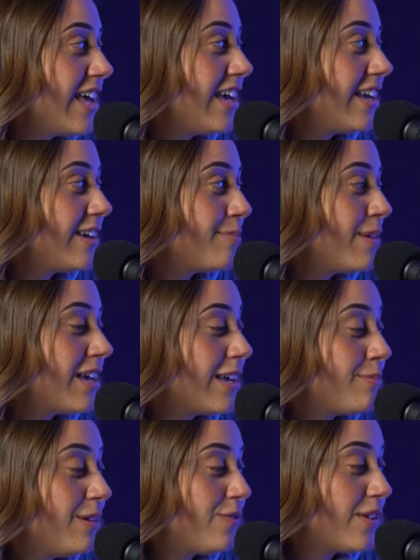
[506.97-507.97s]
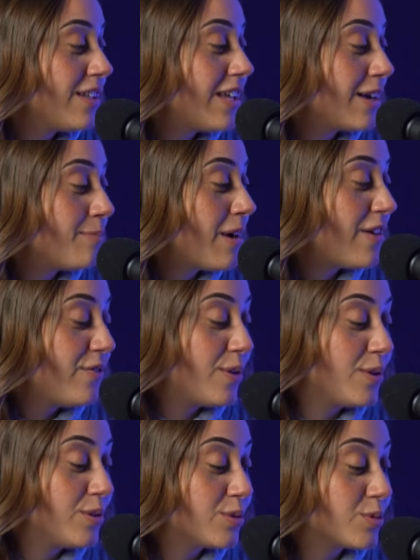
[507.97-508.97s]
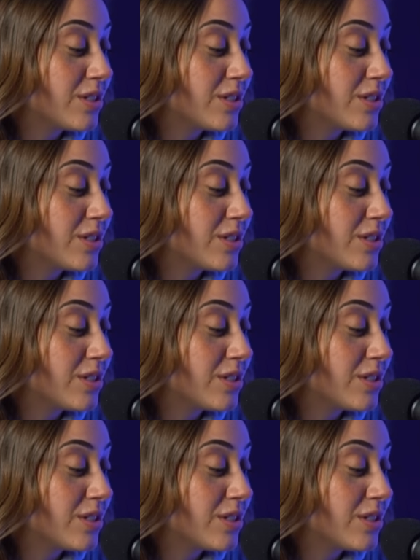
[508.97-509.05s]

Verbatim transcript: like making me feel like my photos